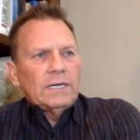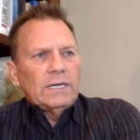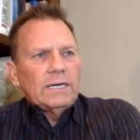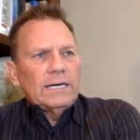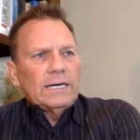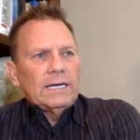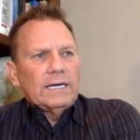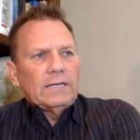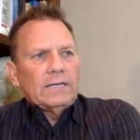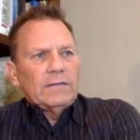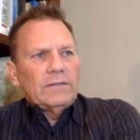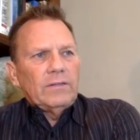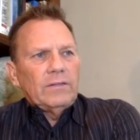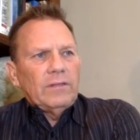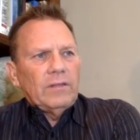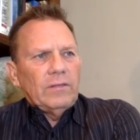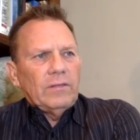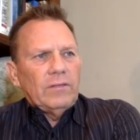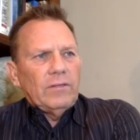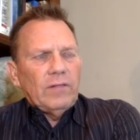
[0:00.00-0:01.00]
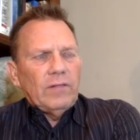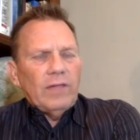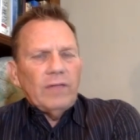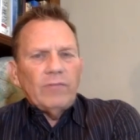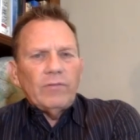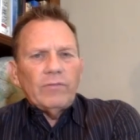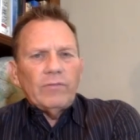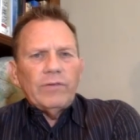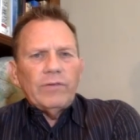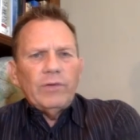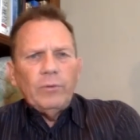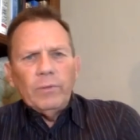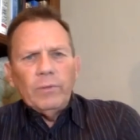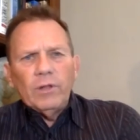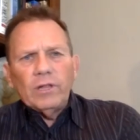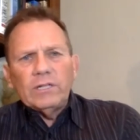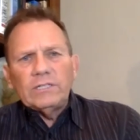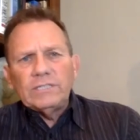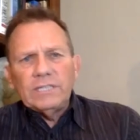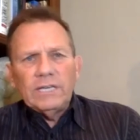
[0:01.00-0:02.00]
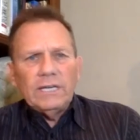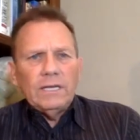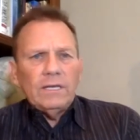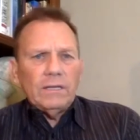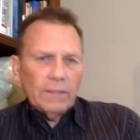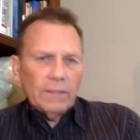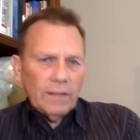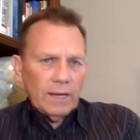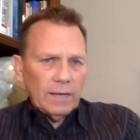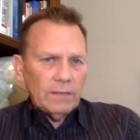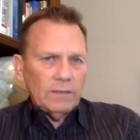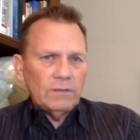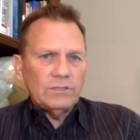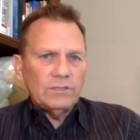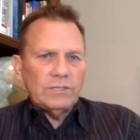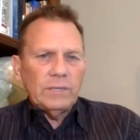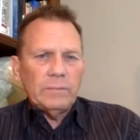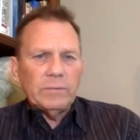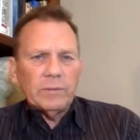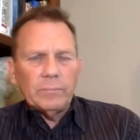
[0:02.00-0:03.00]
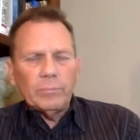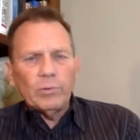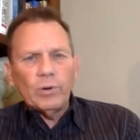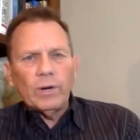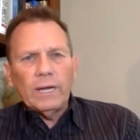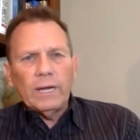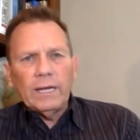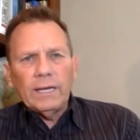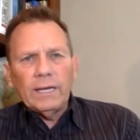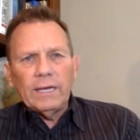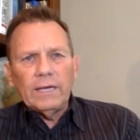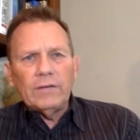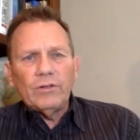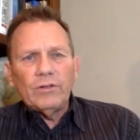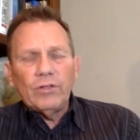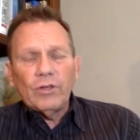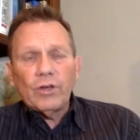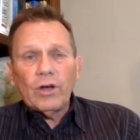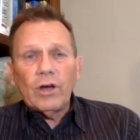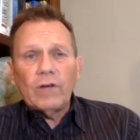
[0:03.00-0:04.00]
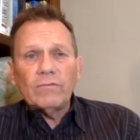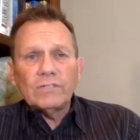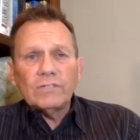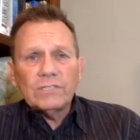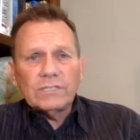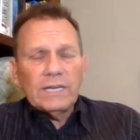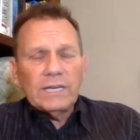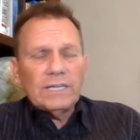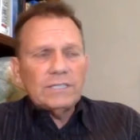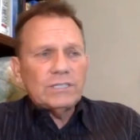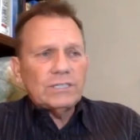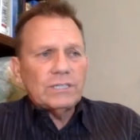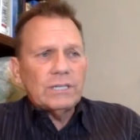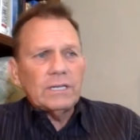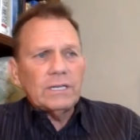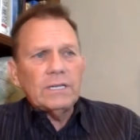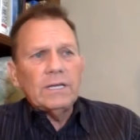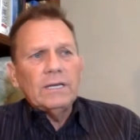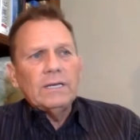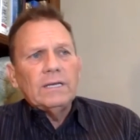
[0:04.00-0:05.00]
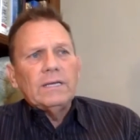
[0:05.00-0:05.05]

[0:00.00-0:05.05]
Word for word: uh, the, the level of humility that you seem to bring into the conversation